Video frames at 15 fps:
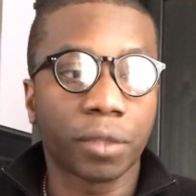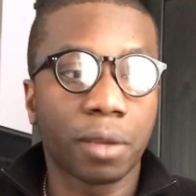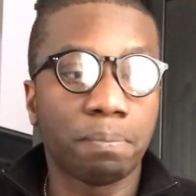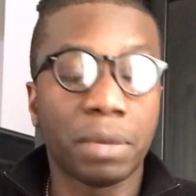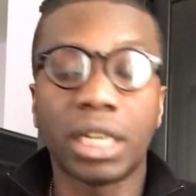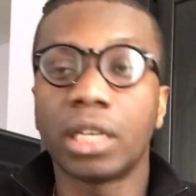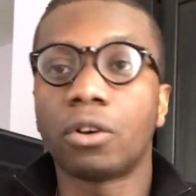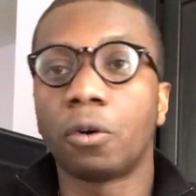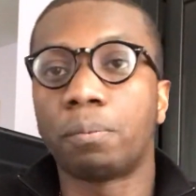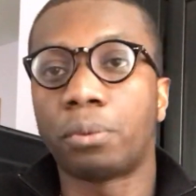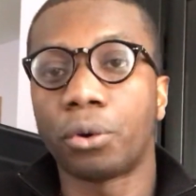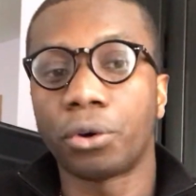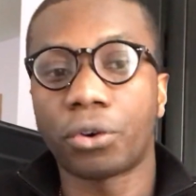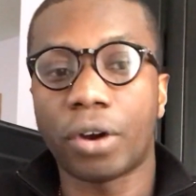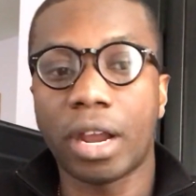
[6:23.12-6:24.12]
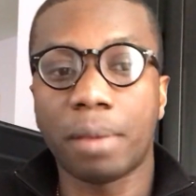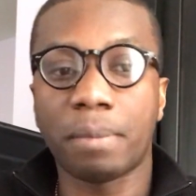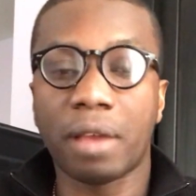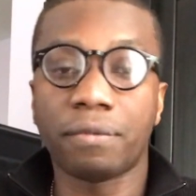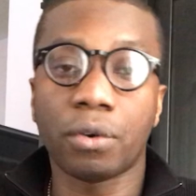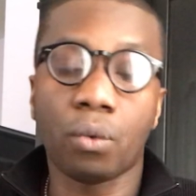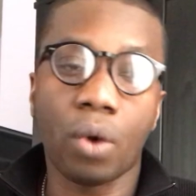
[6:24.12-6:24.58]
medical
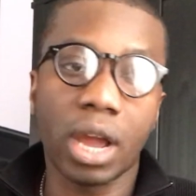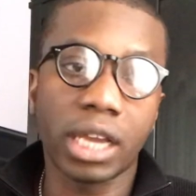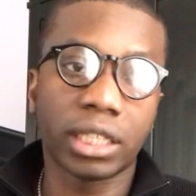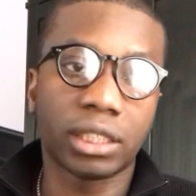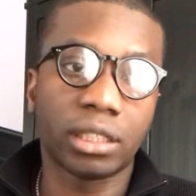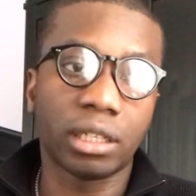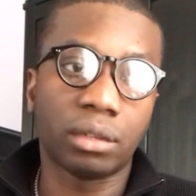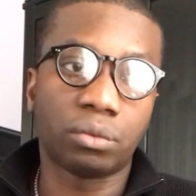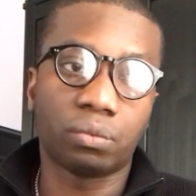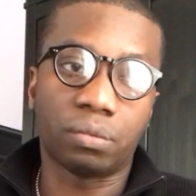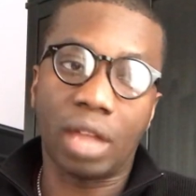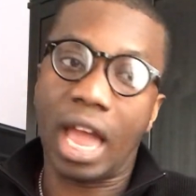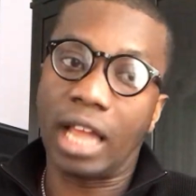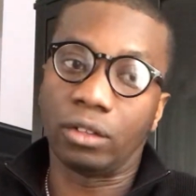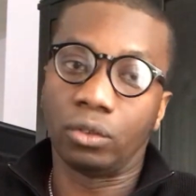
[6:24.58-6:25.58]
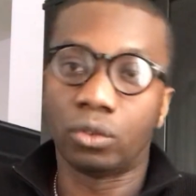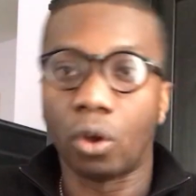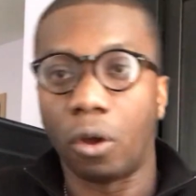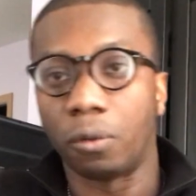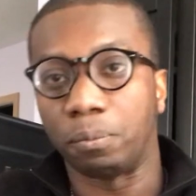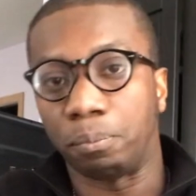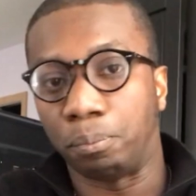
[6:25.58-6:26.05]
program. Otherwise, I
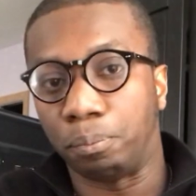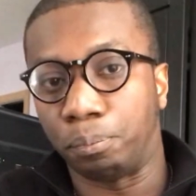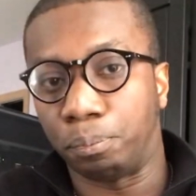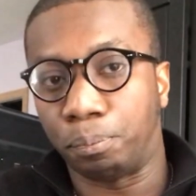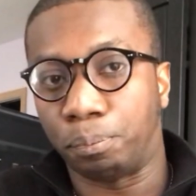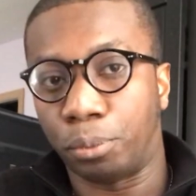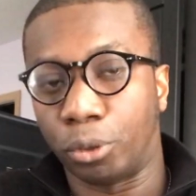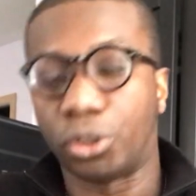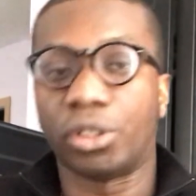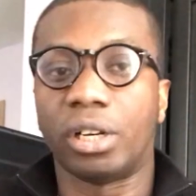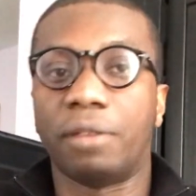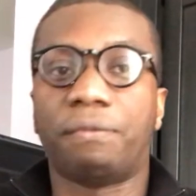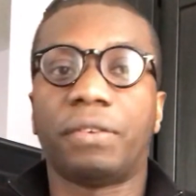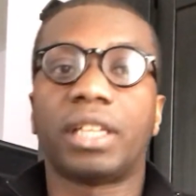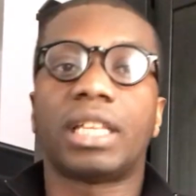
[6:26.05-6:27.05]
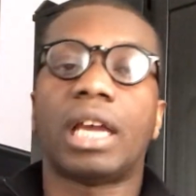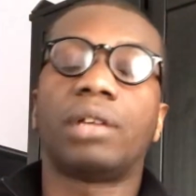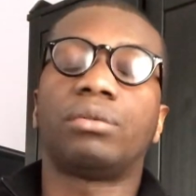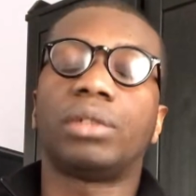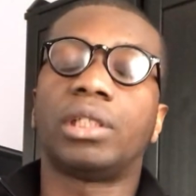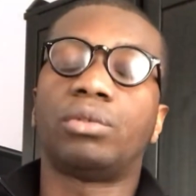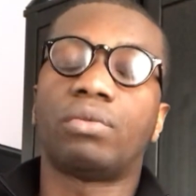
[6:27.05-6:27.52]
don't personally think
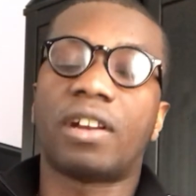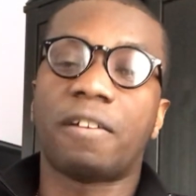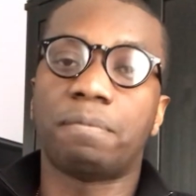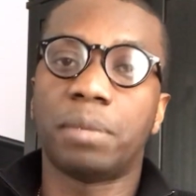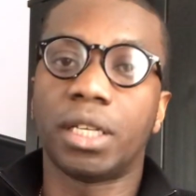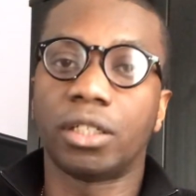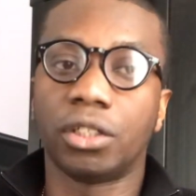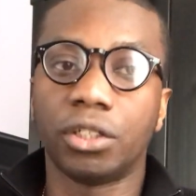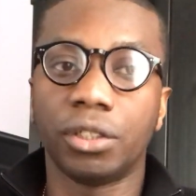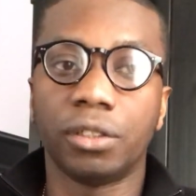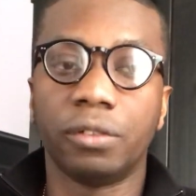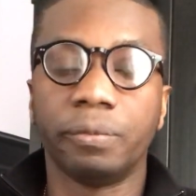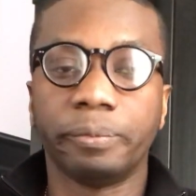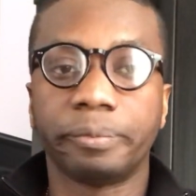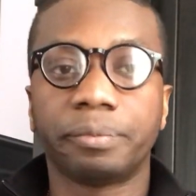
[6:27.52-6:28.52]
that it would have been good,